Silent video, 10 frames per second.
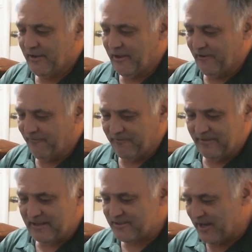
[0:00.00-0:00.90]
If
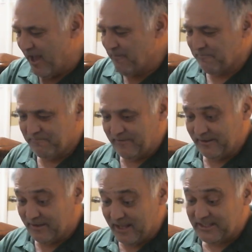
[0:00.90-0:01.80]
let's say
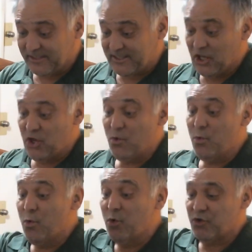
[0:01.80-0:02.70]
it's a
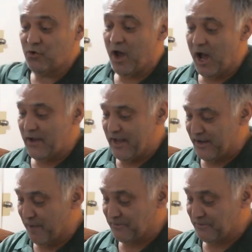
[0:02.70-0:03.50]
huge rod and I'm